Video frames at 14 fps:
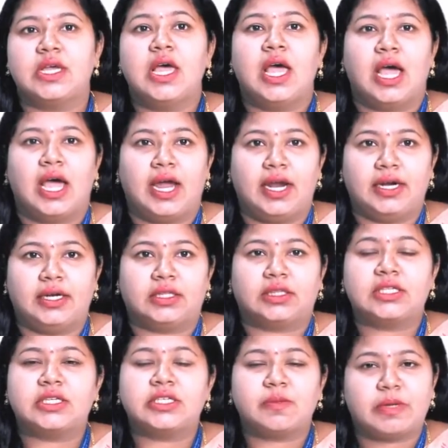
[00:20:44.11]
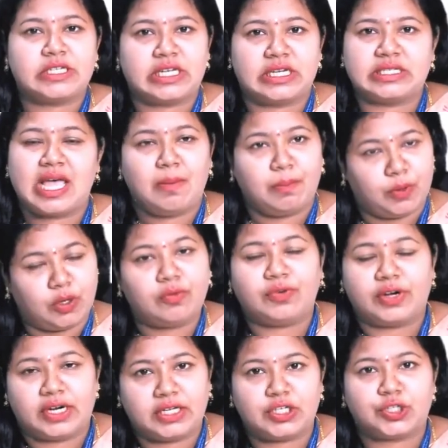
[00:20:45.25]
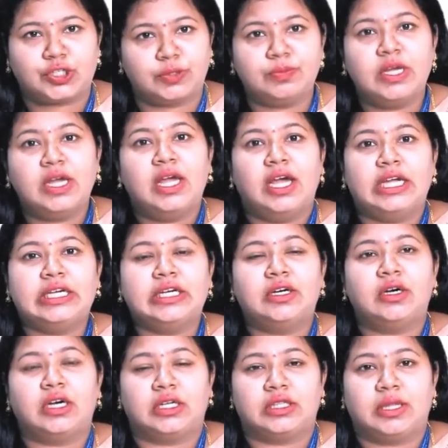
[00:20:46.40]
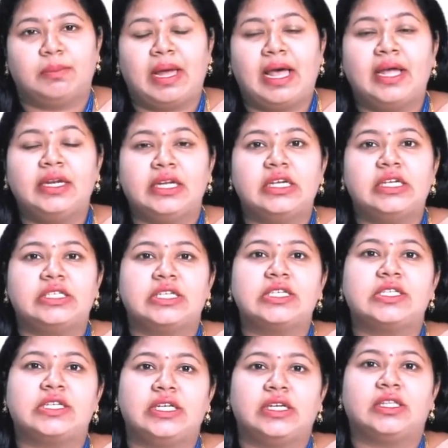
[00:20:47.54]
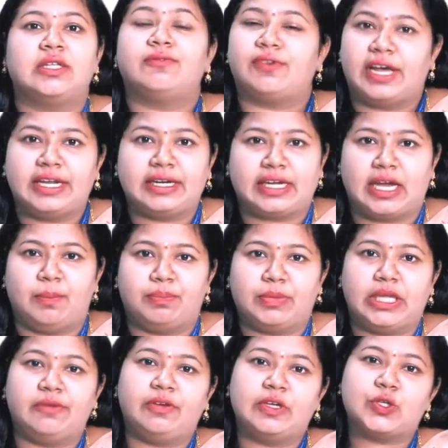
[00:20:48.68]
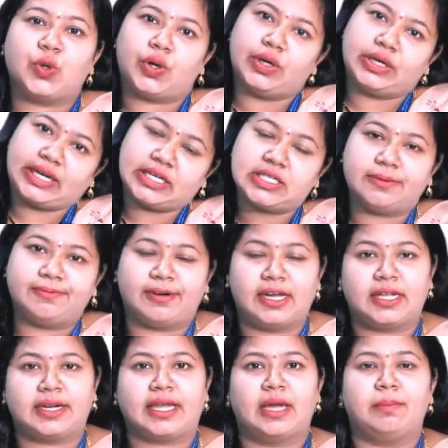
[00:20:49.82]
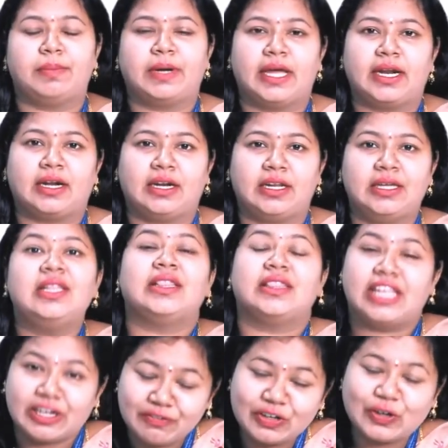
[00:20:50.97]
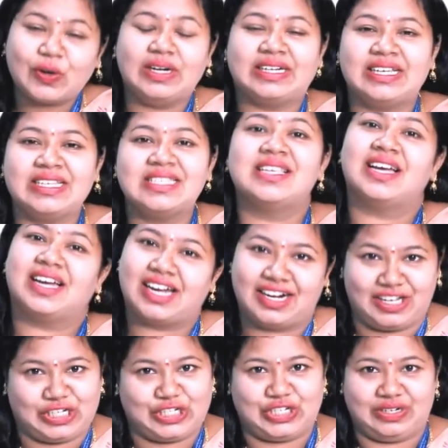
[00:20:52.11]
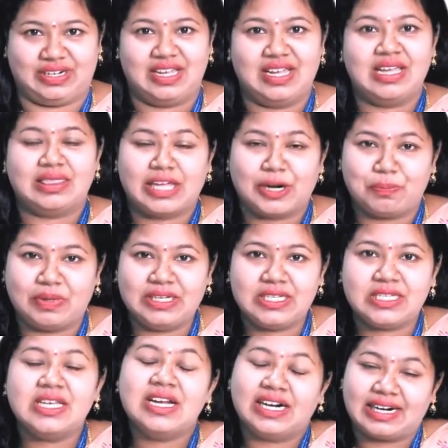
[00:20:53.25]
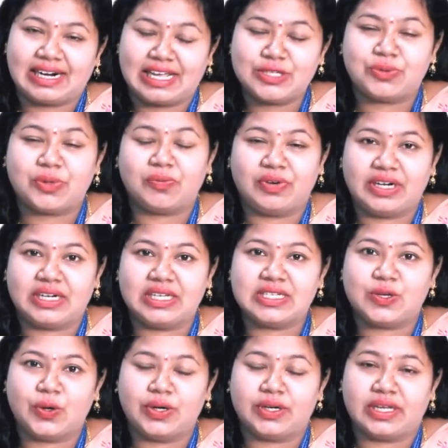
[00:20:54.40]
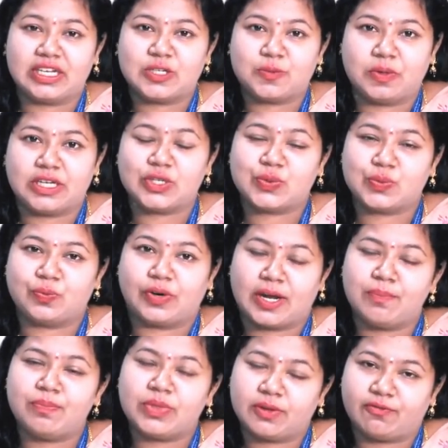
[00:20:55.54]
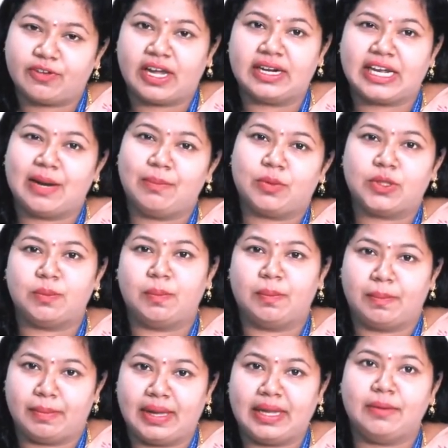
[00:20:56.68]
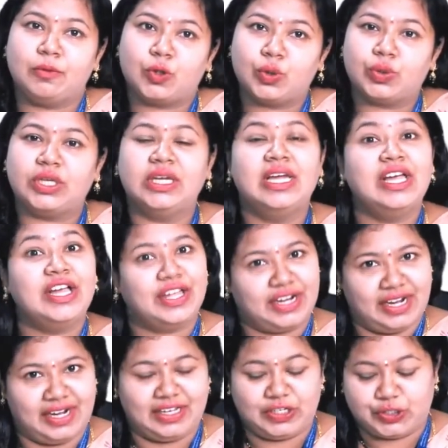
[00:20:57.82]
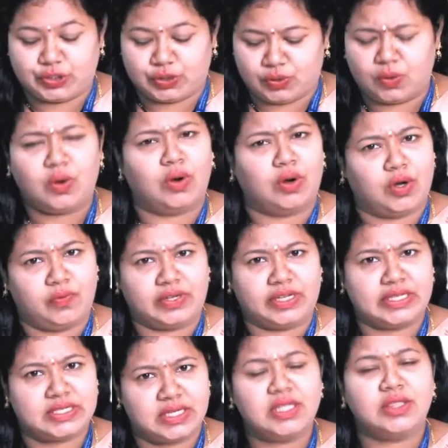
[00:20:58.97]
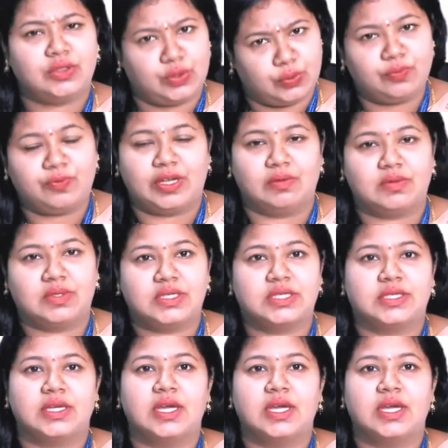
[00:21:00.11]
And this is the best example of radiation. Here the man is just near the fire camp. If he is going to touch the fire camp directly, then we call it as conduction. That means transfer of heat is going to take place from the fire camp to the man through the radiation, or we can say through waves.